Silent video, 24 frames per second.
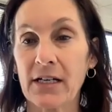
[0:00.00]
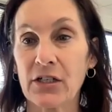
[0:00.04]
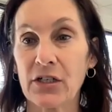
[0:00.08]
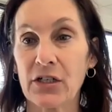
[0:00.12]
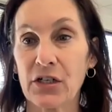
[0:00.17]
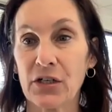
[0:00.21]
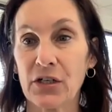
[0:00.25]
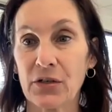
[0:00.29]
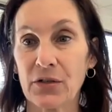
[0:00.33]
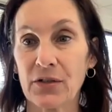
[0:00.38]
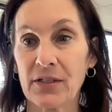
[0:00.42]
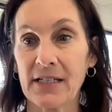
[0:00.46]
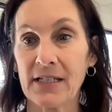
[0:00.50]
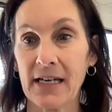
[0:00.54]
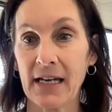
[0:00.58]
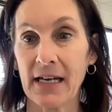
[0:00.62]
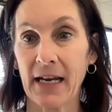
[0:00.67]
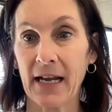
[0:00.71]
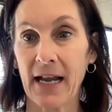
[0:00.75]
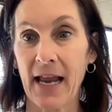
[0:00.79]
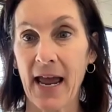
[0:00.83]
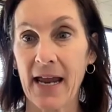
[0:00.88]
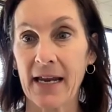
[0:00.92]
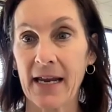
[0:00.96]
to your
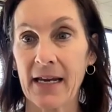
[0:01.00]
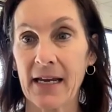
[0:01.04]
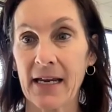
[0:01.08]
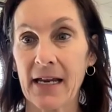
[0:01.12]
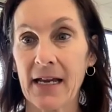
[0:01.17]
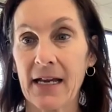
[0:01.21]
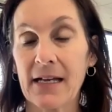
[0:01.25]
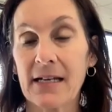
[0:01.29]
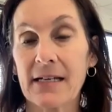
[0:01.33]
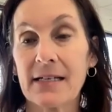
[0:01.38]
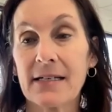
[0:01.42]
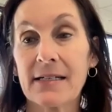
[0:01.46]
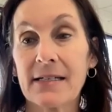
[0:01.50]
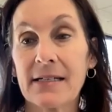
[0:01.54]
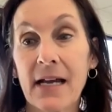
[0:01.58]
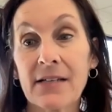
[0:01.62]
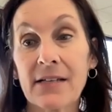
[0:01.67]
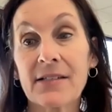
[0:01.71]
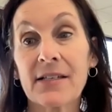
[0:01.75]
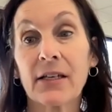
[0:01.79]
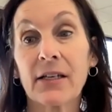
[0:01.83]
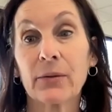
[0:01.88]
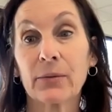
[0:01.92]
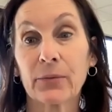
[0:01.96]
DNA.
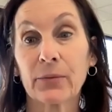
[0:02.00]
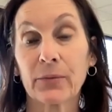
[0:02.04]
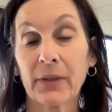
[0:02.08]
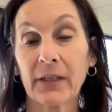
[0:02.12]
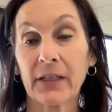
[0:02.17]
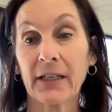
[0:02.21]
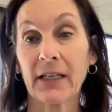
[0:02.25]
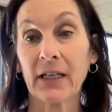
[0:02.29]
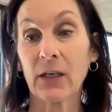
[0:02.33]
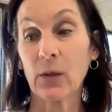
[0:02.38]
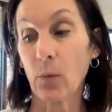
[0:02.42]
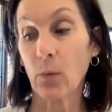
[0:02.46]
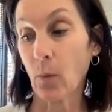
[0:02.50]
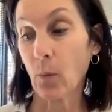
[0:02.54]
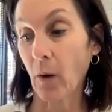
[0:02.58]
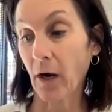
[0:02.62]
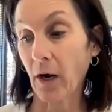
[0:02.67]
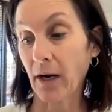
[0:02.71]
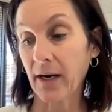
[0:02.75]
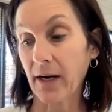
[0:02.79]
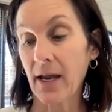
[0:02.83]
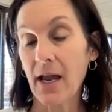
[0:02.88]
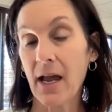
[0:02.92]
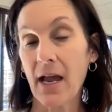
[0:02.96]
Does it really
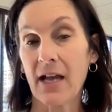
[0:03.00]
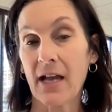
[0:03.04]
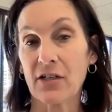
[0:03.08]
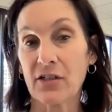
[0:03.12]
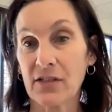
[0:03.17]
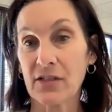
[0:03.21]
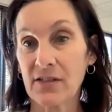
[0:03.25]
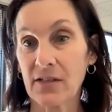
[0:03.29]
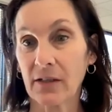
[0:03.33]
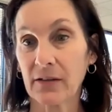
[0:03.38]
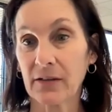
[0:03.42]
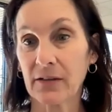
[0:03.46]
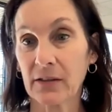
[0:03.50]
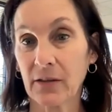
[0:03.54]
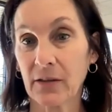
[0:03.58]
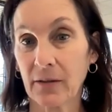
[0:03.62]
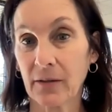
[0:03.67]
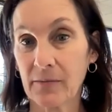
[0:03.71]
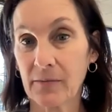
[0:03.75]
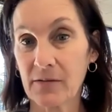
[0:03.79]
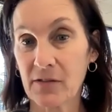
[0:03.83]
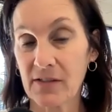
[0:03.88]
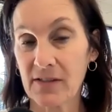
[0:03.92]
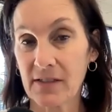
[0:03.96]
work? And just
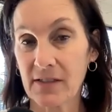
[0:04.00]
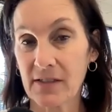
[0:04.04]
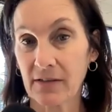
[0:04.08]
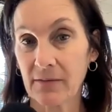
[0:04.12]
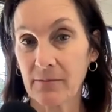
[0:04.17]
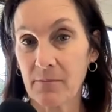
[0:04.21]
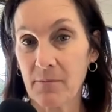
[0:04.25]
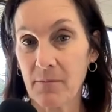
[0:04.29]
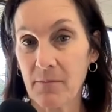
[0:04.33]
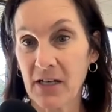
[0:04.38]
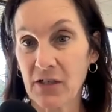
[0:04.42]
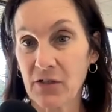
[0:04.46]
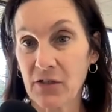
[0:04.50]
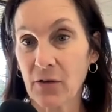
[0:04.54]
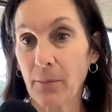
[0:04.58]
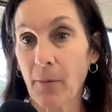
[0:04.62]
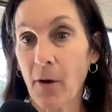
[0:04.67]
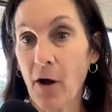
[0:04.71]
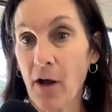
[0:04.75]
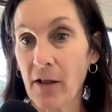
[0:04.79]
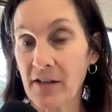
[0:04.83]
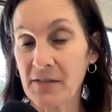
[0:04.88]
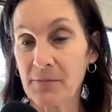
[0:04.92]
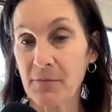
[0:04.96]
to make sure
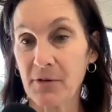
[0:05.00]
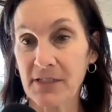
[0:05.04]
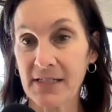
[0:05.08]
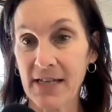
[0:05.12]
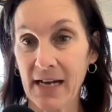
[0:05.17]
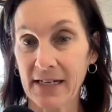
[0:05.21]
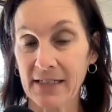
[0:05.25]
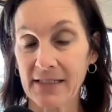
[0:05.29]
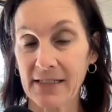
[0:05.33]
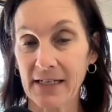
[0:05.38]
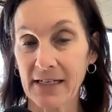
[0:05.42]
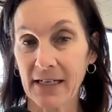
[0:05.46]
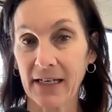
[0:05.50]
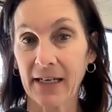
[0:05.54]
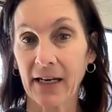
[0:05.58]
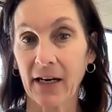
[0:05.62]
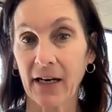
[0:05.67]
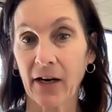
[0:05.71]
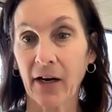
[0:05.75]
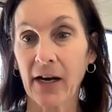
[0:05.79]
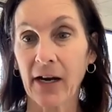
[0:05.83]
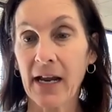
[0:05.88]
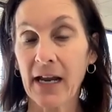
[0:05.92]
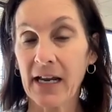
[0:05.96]
Paula's protected
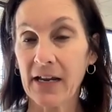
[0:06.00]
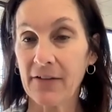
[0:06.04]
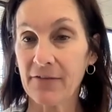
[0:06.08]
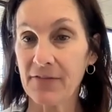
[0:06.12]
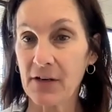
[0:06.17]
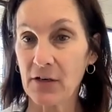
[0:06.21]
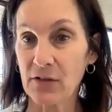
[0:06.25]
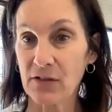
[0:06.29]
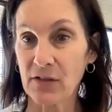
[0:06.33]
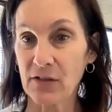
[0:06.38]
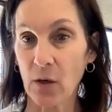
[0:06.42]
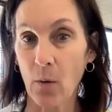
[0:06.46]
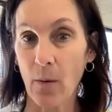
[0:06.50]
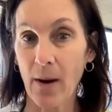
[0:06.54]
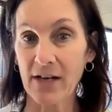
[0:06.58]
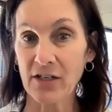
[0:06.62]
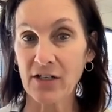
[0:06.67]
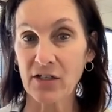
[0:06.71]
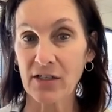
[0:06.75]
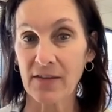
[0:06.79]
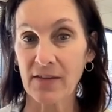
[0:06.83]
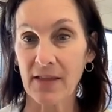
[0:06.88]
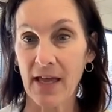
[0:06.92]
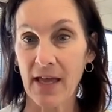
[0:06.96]
here, if there's a
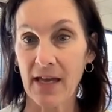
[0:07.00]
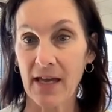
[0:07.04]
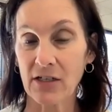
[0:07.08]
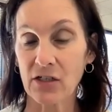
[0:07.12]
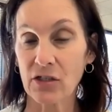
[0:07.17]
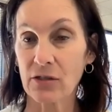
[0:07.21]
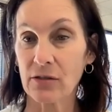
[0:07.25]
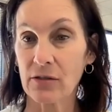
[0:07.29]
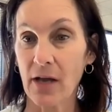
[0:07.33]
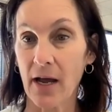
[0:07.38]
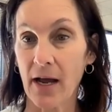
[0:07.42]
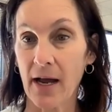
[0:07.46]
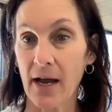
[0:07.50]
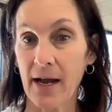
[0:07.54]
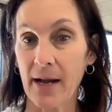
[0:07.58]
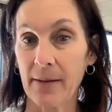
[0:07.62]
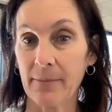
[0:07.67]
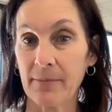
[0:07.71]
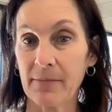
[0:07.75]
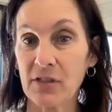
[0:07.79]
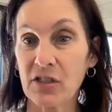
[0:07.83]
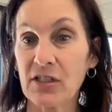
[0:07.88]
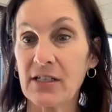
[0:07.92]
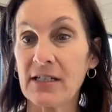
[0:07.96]
question that
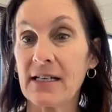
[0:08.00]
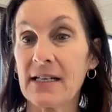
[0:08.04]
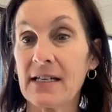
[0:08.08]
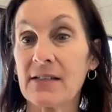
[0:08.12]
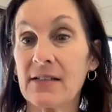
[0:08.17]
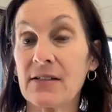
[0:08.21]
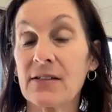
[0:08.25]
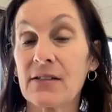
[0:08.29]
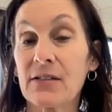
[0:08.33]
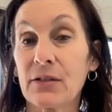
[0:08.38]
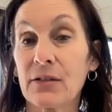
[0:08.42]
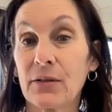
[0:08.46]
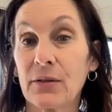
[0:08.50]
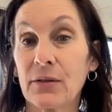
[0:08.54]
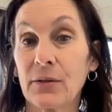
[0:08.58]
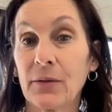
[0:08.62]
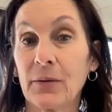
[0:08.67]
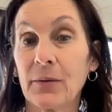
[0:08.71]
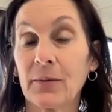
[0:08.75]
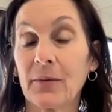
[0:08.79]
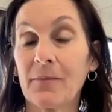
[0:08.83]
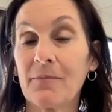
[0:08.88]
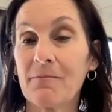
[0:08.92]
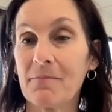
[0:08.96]
she needs
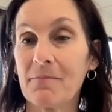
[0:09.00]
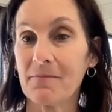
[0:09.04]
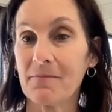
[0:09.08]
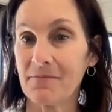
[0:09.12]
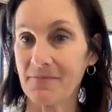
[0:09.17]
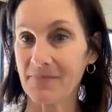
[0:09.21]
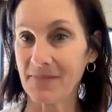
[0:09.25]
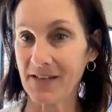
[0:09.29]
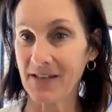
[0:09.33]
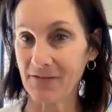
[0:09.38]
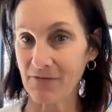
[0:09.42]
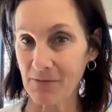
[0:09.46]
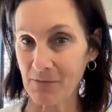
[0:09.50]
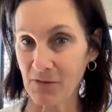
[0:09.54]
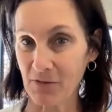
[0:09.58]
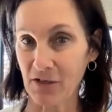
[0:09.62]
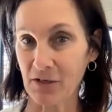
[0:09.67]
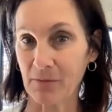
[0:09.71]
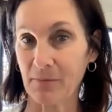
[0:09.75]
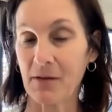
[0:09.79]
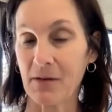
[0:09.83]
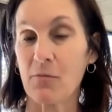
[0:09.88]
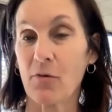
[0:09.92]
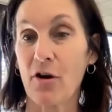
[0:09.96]
to give them a little
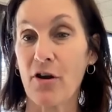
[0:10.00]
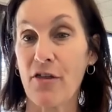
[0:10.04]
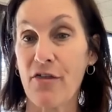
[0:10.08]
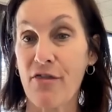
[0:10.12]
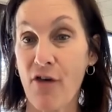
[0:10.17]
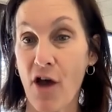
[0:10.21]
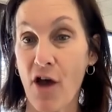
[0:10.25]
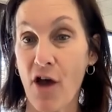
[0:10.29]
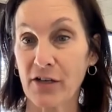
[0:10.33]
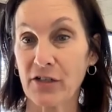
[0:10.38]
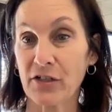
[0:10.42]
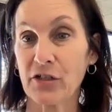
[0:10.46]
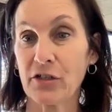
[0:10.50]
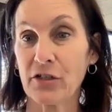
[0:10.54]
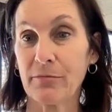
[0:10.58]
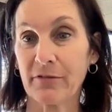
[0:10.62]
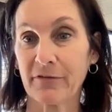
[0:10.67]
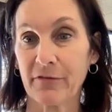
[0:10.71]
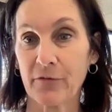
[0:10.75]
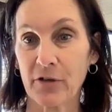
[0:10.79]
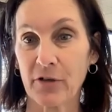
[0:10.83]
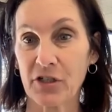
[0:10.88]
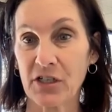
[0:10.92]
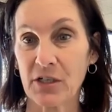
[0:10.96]
bit more thought to
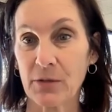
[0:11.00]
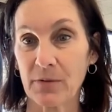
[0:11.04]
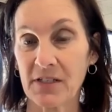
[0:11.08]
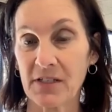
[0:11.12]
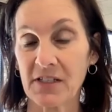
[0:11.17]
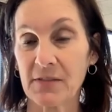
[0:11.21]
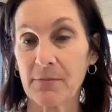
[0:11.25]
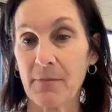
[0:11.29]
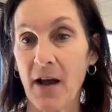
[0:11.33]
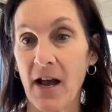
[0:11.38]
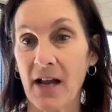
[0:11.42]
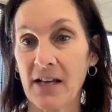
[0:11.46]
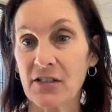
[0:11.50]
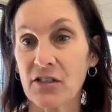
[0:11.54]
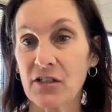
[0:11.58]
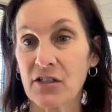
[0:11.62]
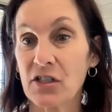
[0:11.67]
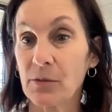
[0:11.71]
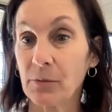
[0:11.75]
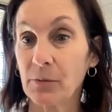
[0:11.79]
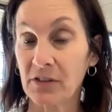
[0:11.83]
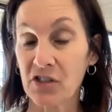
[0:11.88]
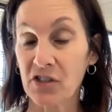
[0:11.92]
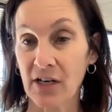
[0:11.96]
before she responds, she
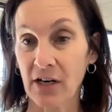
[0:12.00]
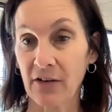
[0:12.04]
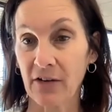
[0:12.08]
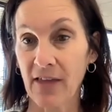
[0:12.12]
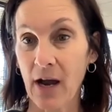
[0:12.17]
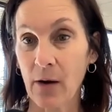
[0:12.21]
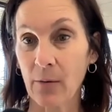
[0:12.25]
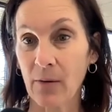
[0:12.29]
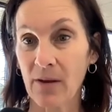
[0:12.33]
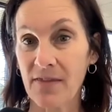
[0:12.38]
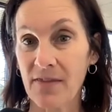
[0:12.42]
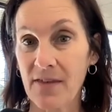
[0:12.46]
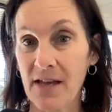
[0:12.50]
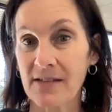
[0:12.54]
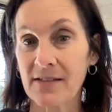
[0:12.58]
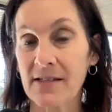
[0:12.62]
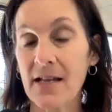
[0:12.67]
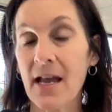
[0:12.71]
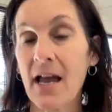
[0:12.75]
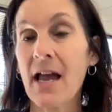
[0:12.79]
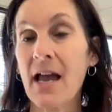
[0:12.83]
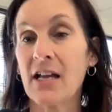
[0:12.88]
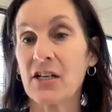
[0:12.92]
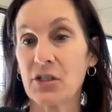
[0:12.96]
will share that with us
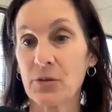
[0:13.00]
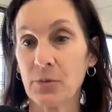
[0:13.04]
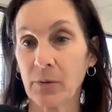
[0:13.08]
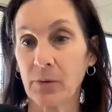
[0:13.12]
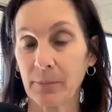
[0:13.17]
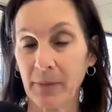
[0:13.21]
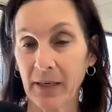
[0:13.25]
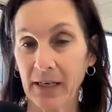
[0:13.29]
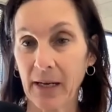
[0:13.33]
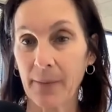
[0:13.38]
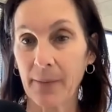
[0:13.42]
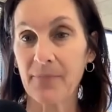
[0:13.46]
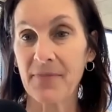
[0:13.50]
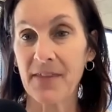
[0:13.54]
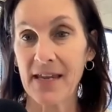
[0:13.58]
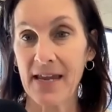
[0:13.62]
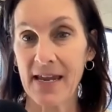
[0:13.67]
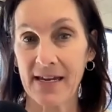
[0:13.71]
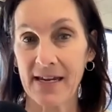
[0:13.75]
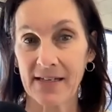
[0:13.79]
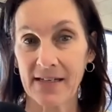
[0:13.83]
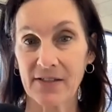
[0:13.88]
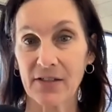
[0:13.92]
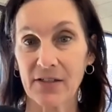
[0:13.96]
and she will pick up the
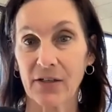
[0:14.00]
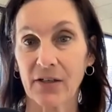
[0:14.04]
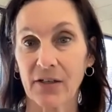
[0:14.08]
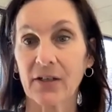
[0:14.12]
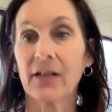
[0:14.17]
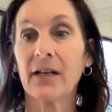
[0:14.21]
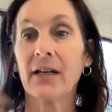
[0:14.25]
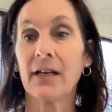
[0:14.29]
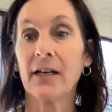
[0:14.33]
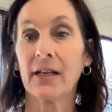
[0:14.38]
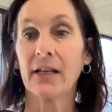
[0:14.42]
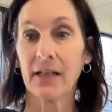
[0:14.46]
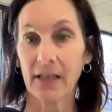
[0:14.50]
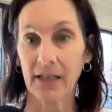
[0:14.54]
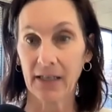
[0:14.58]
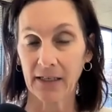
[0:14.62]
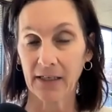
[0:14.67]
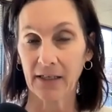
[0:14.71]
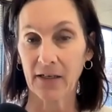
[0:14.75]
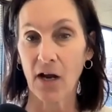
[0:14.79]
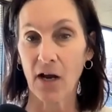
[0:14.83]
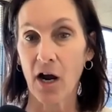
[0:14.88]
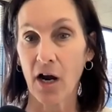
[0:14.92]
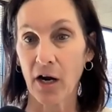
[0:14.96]
answer
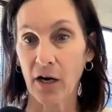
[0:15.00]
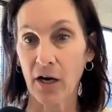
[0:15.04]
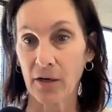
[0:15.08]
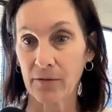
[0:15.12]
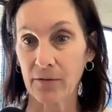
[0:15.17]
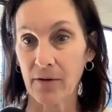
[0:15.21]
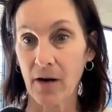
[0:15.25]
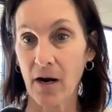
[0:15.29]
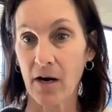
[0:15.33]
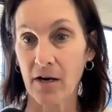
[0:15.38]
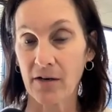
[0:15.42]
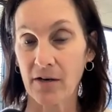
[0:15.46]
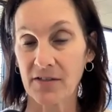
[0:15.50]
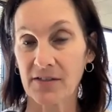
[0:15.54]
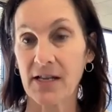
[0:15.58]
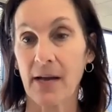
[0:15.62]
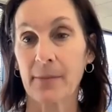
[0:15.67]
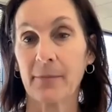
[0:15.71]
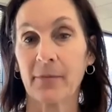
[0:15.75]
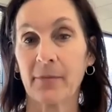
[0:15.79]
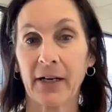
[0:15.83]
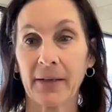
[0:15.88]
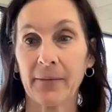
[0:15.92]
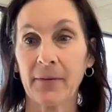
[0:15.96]
in our
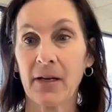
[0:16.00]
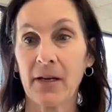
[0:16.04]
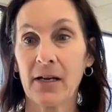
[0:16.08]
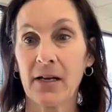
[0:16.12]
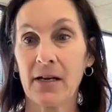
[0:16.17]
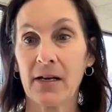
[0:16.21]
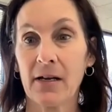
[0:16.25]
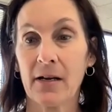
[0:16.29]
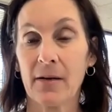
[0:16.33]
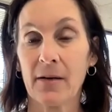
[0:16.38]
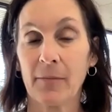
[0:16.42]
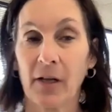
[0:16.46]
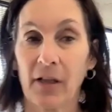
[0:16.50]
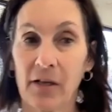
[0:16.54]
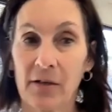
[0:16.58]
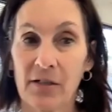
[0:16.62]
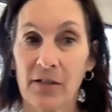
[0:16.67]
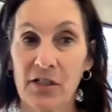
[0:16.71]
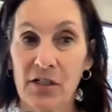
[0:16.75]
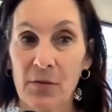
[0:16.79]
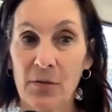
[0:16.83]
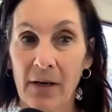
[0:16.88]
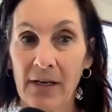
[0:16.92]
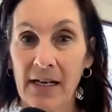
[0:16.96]
summary. Paula,
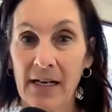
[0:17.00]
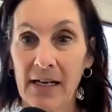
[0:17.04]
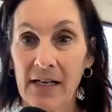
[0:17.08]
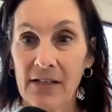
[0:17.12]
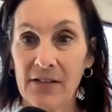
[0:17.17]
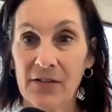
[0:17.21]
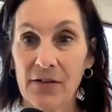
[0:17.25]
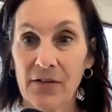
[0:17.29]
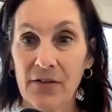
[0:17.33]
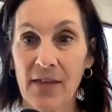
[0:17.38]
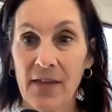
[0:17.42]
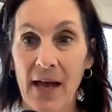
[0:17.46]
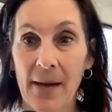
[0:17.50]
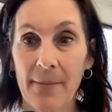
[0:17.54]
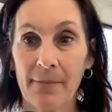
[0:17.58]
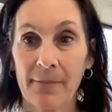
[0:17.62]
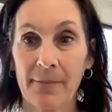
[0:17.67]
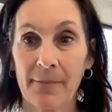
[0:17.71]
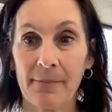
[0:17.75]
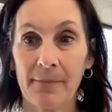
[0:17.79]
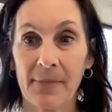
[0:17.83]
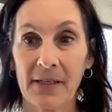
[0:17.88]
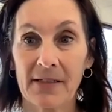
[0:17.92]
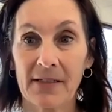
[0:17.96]
do you want to answer that
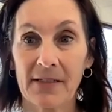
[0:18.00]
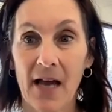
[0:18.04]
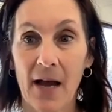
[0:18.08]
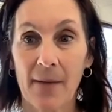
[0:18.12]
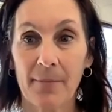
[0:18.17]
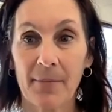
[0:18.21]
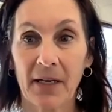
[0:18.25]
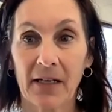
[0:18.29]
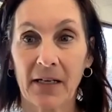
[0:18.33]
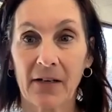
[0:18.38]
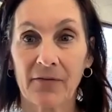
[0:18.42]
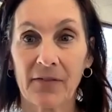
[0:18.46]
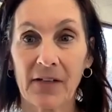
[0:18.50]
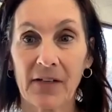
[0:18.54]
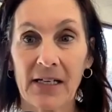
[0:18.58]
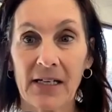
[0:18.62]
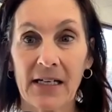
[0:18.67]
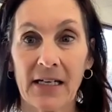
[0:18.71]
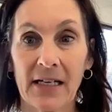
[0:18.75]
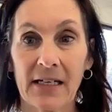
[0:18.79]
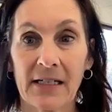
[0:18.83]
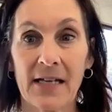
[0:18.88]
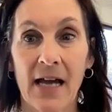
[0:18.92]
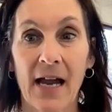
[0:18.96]
big topic of
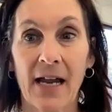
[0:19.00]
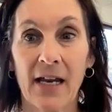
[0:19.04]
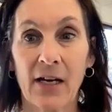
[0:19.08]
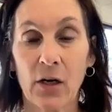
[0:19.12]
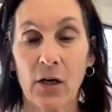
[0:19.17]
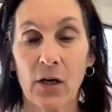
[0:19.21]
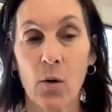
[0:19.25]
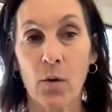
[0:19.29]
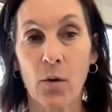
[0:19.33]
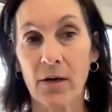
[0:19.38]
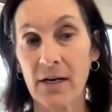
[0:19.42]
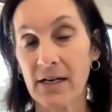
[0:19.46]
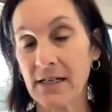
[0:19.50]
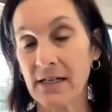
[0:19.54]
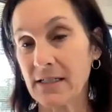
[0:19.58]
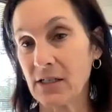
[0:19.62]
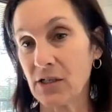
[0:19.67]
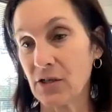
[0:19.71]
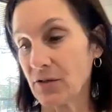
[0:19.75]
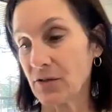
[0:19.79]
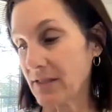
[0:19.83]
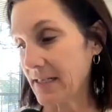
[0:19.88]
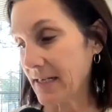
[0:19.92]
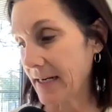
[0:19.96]
eating diet according to
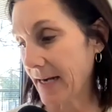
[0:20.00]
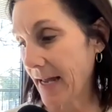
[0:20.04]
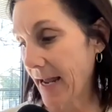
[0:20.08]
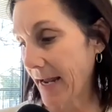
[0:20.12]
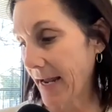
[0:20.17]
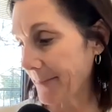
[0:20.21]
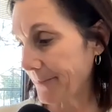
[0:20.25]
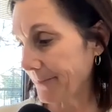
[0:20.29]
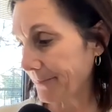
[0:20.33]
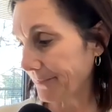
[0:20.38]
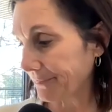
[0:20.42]
your DNA?